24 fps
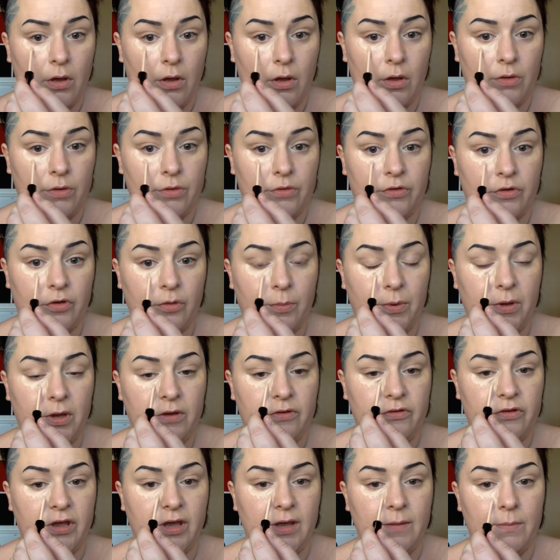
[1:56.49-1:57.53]
the top of your
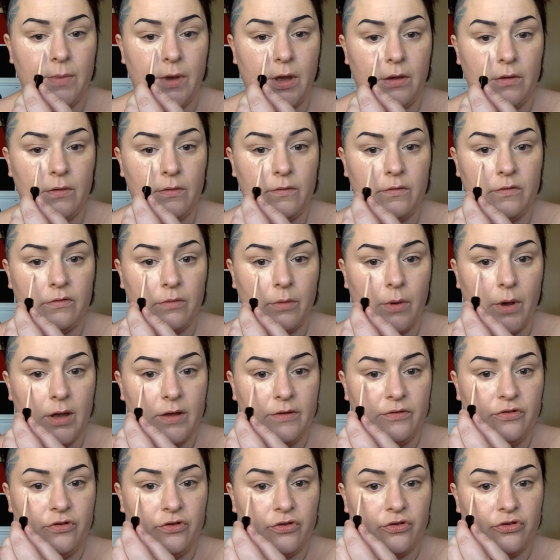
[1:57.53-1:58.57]
cheekbone, so I
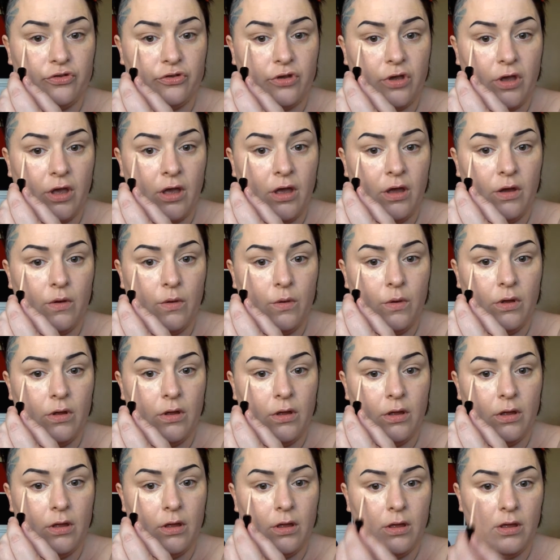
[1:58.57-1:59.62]
just go
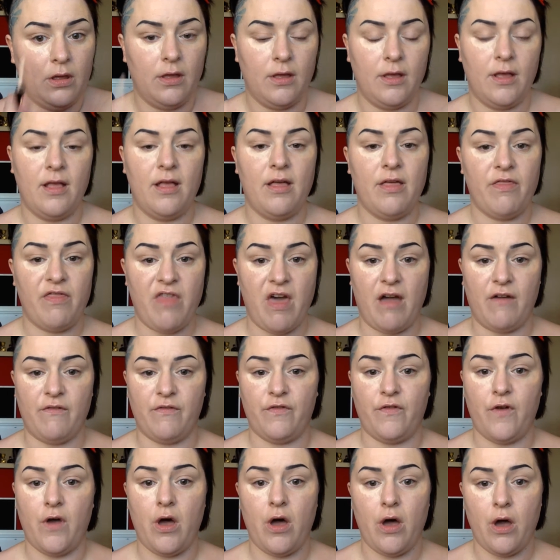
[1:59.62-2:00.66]
that
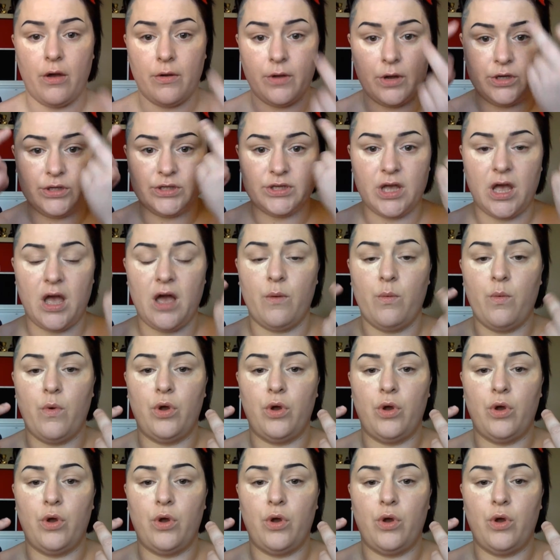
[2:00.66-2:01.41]
far because I